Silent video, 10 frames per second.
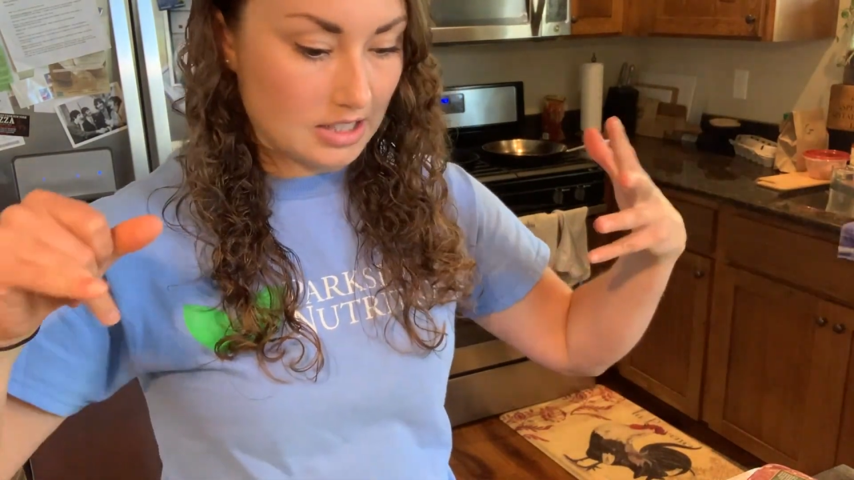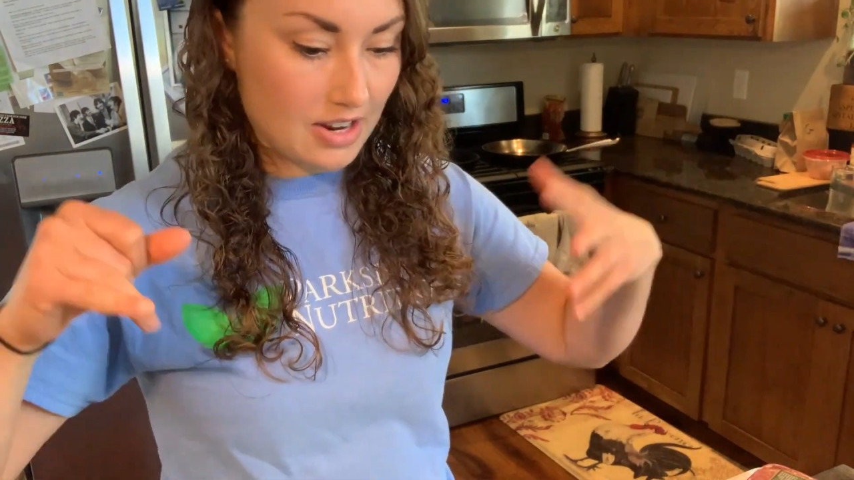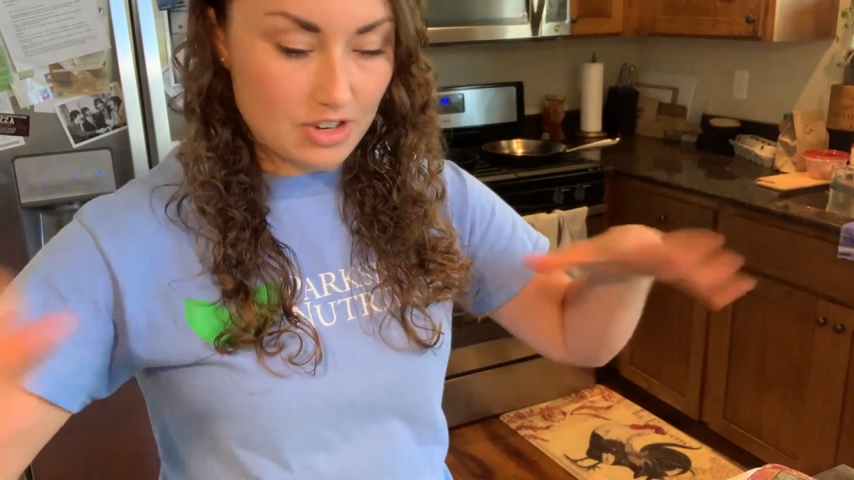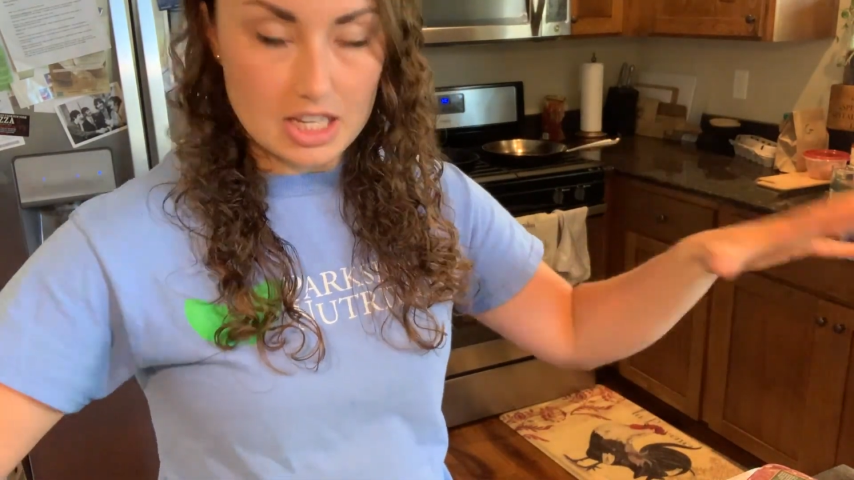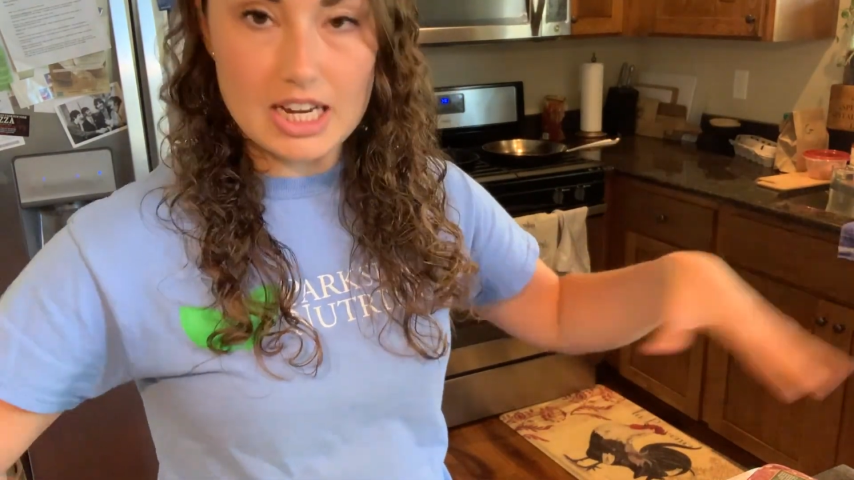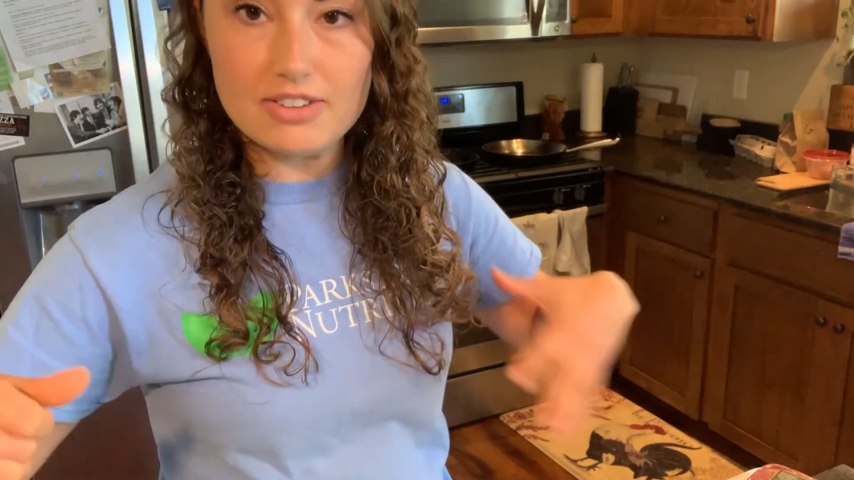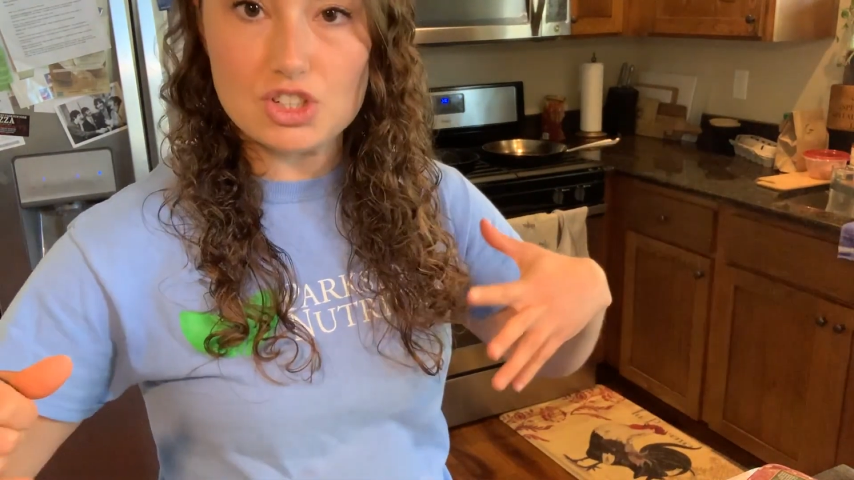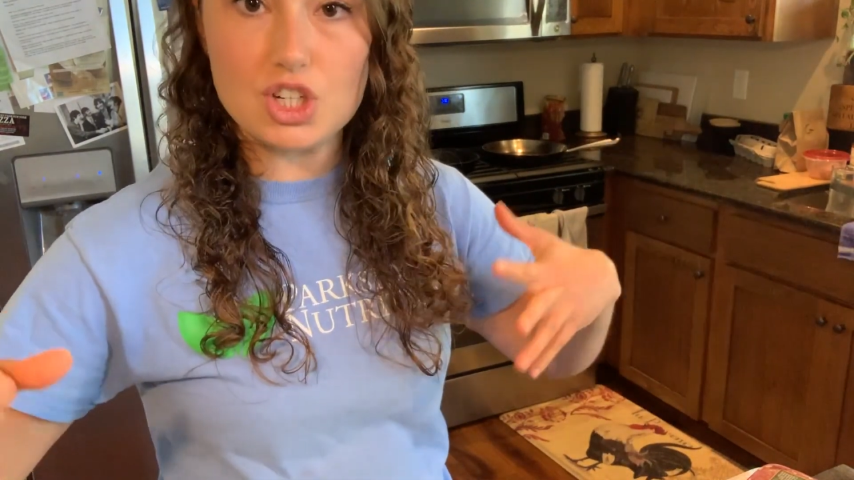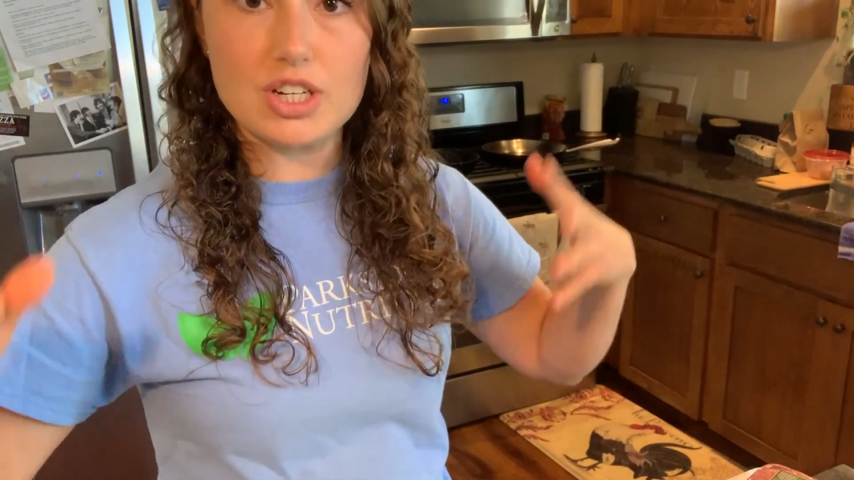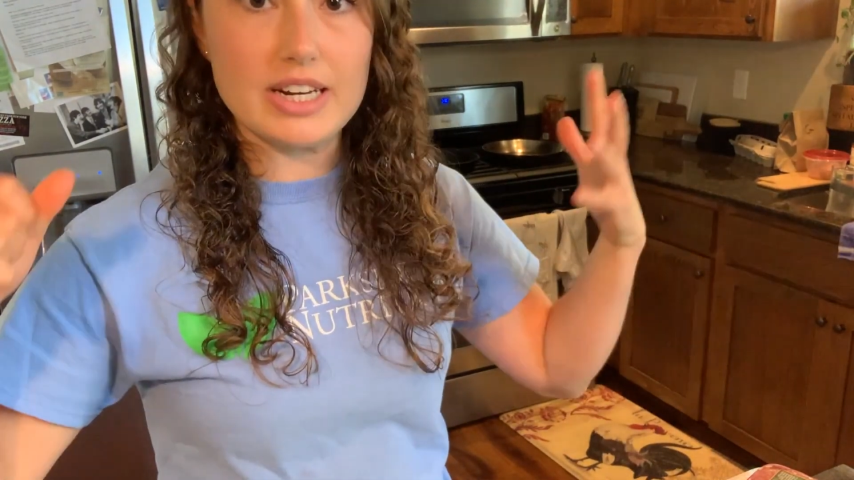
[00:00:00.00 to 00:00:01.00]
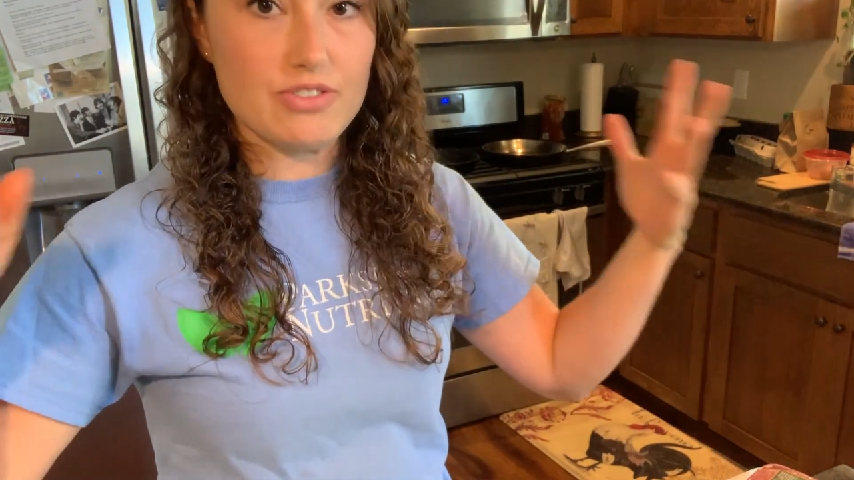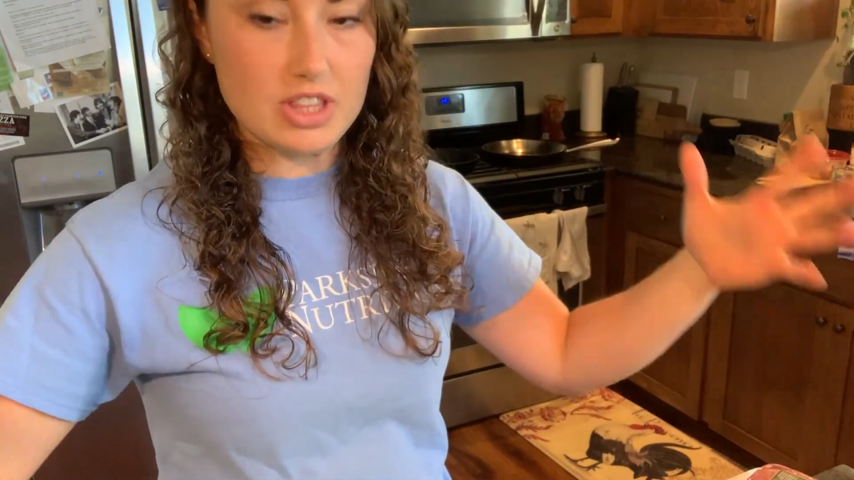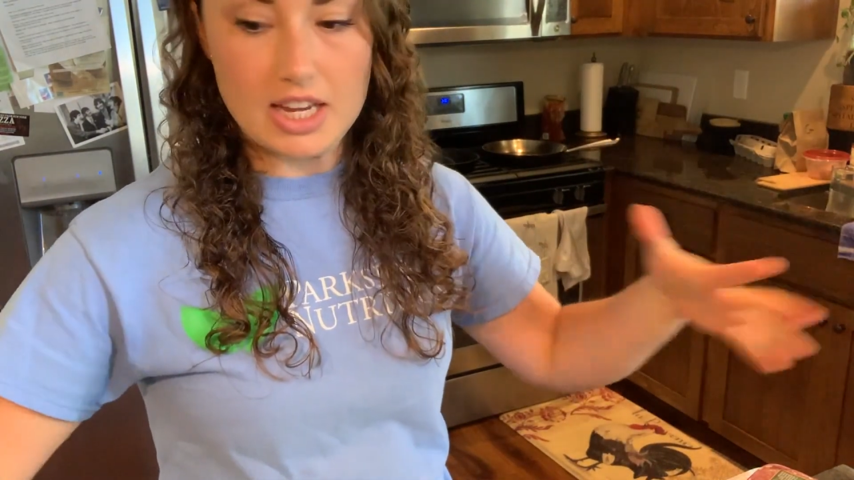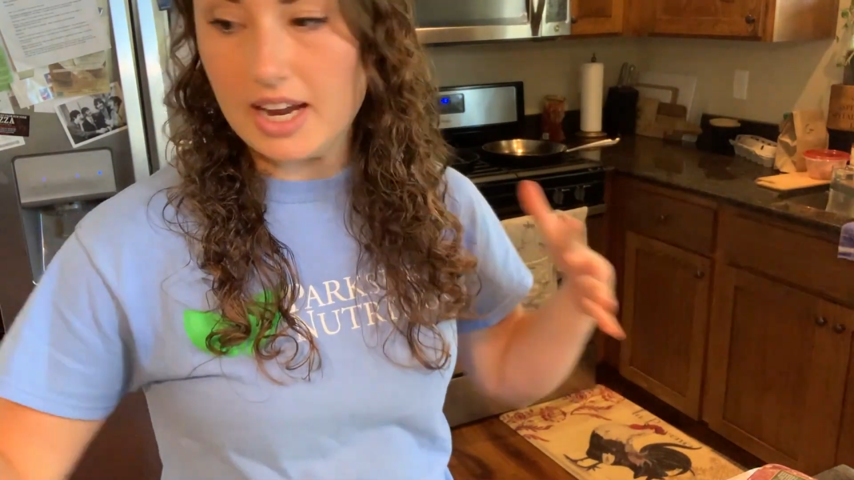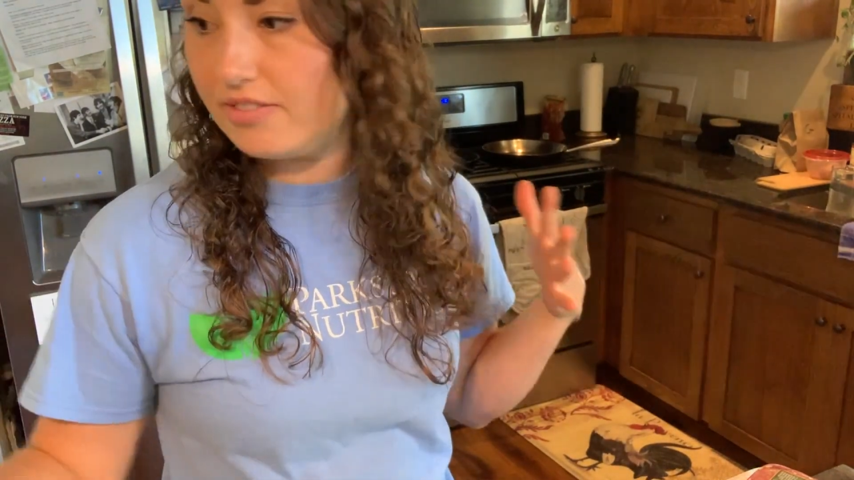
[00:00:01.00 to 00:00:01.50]
everything I have to cook and
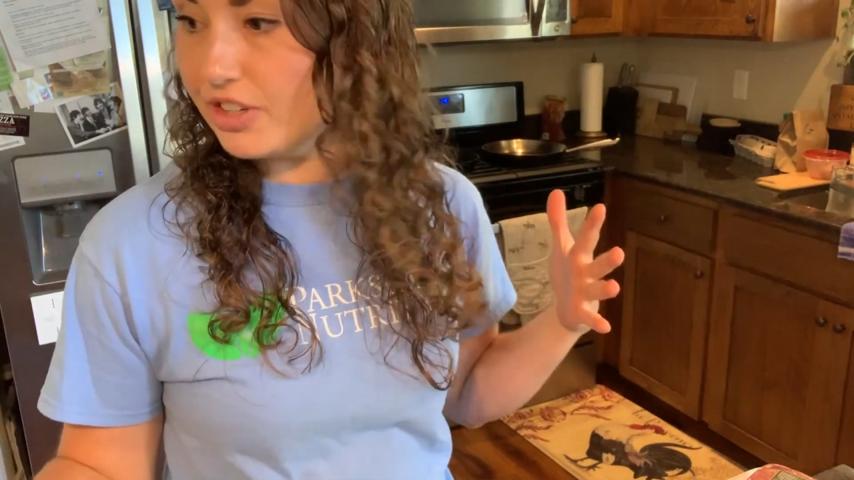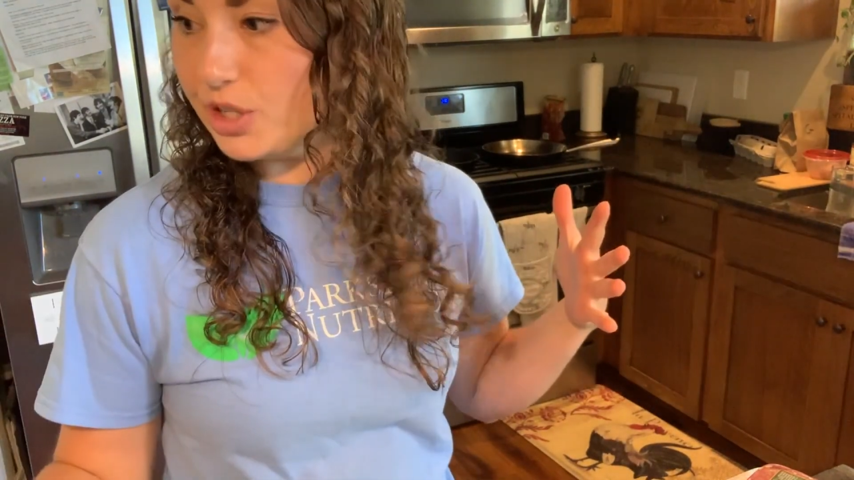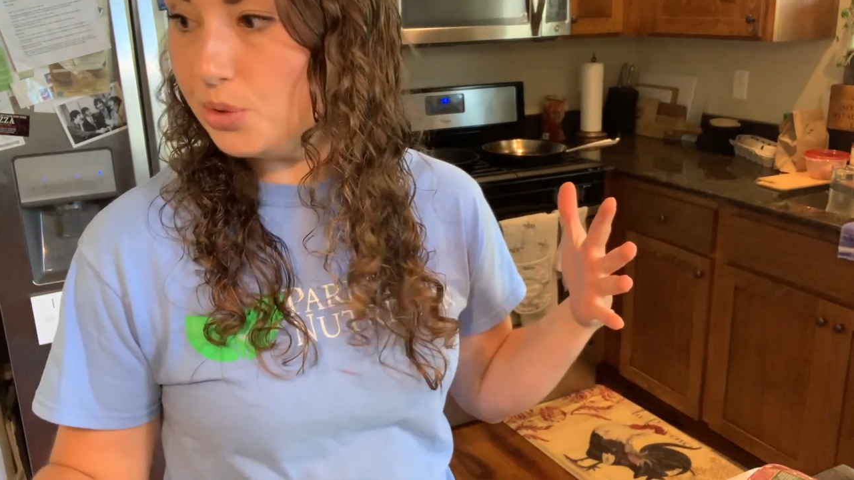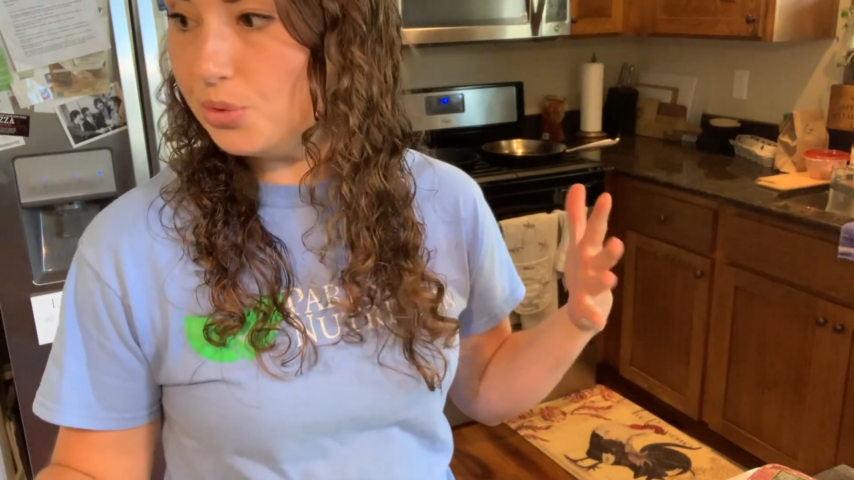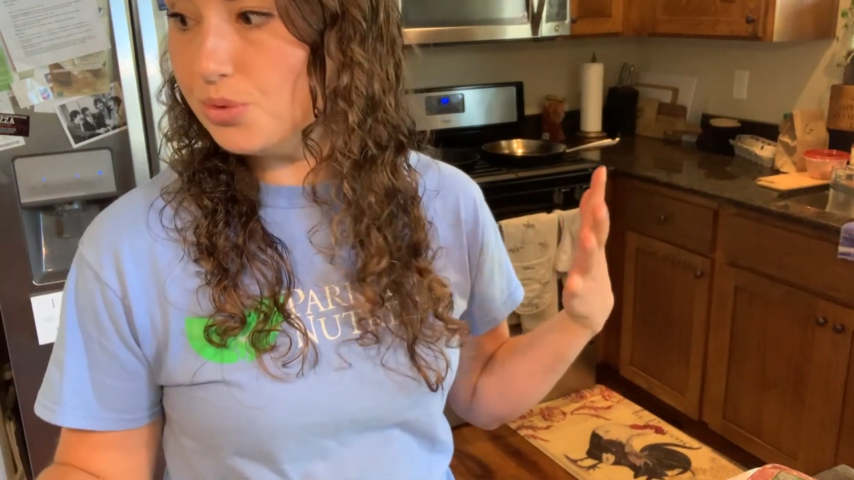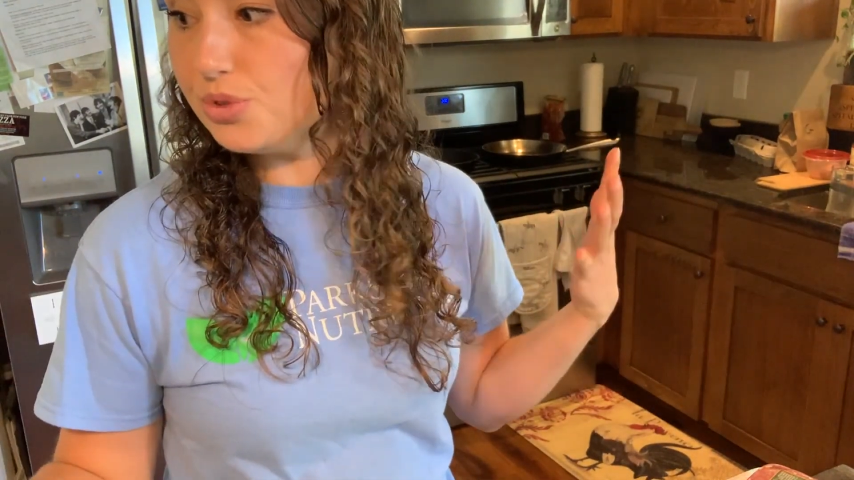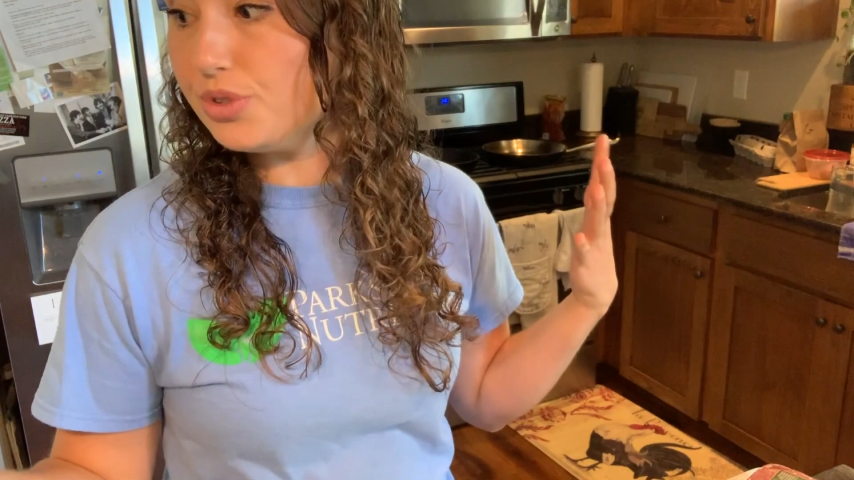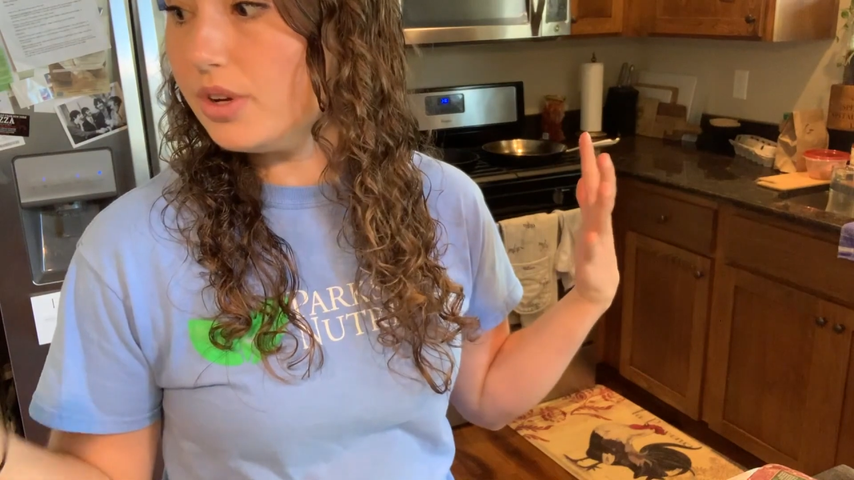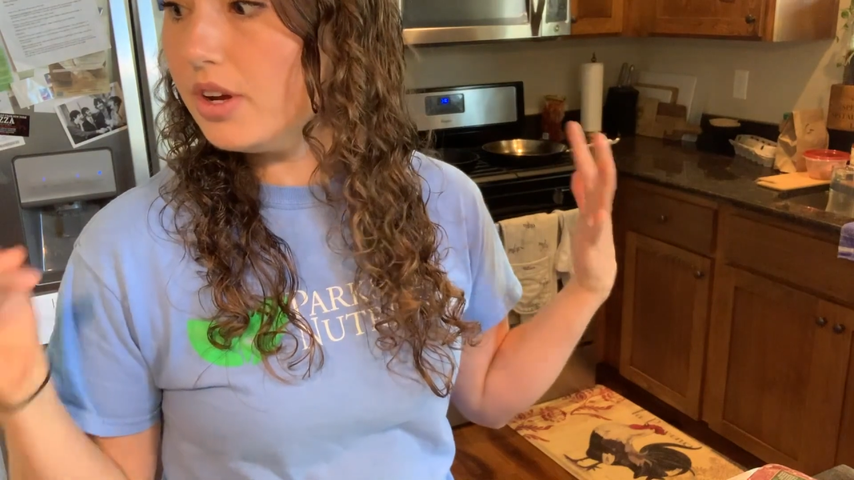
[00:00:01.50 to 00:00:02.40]
everything I have to use